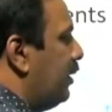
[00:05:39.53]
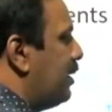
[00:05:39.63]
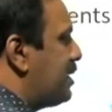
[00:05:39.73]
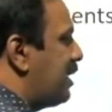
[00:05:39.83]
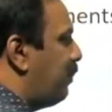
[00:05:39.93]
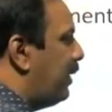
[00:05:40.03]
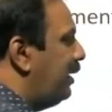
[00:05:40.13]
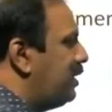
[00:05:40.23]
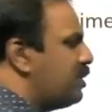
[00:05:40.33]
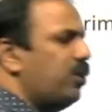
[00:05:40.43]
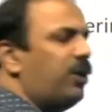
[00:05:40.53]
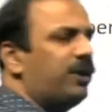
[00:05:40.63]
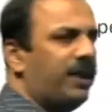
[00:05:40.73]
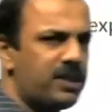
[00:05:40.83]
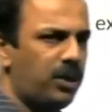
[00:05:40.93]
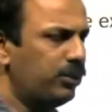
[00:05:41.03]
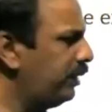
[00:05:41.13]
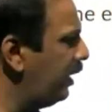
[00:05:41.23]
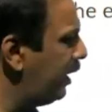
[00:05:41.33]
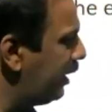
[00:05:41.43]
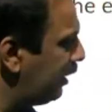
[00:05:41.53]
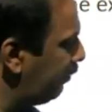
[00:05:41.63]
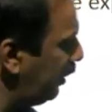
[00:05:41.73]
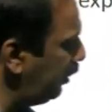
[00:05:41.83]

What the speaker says: separate this north and south. When